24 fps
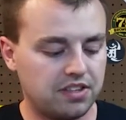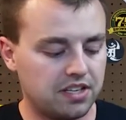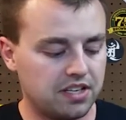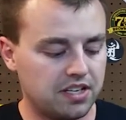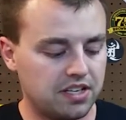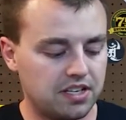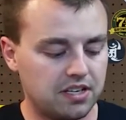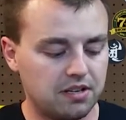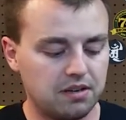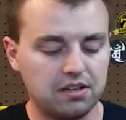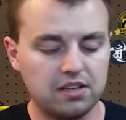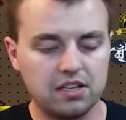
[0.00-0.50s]

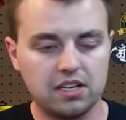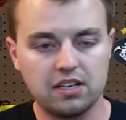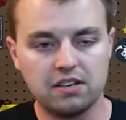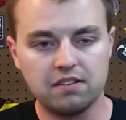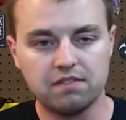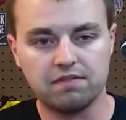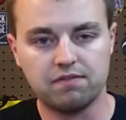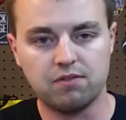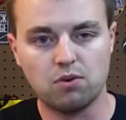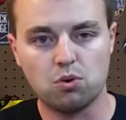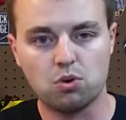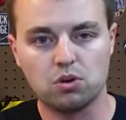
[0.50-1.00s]
the
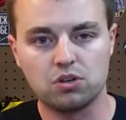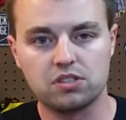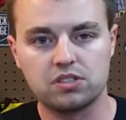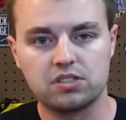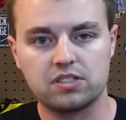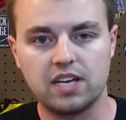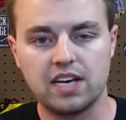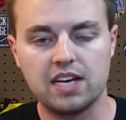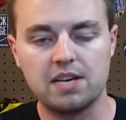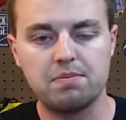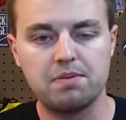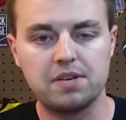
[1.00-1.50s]

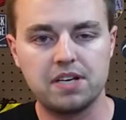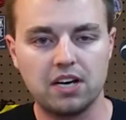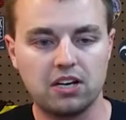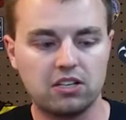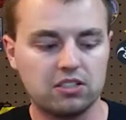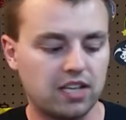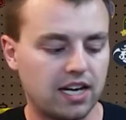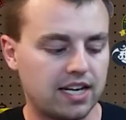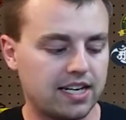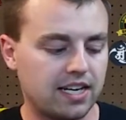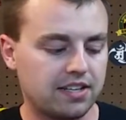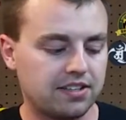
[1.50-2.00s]
Enforce
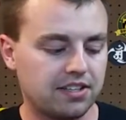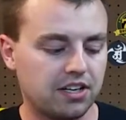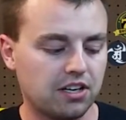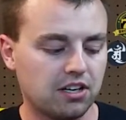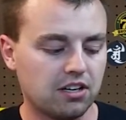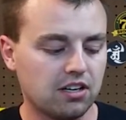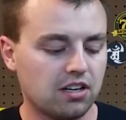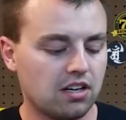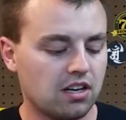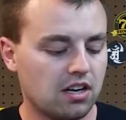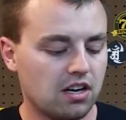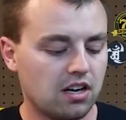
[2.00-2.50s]
APL light on
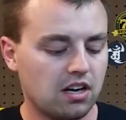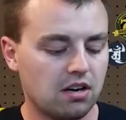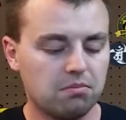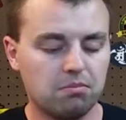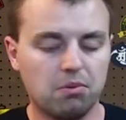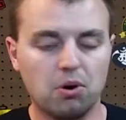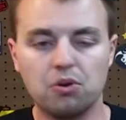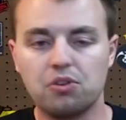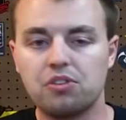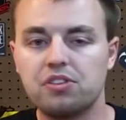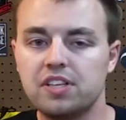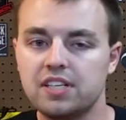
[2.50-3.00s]
there.
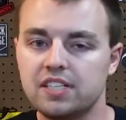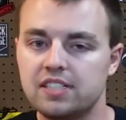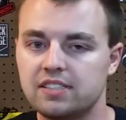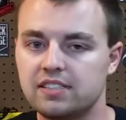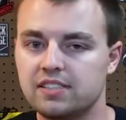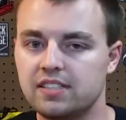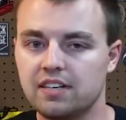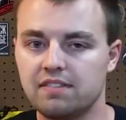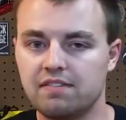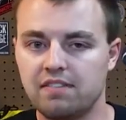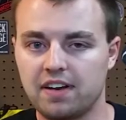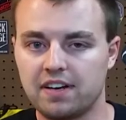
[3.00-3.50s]
Both of these
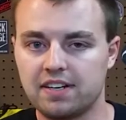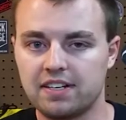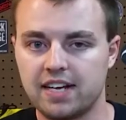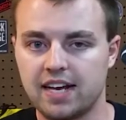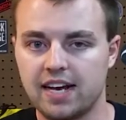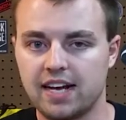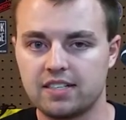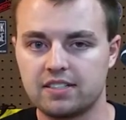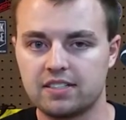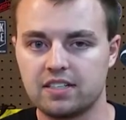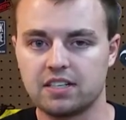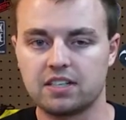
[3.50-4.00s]
did
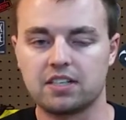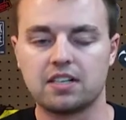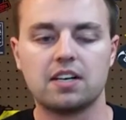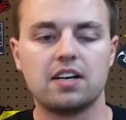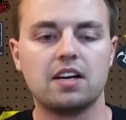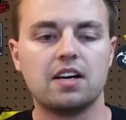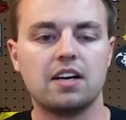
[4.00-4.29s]
fantastic.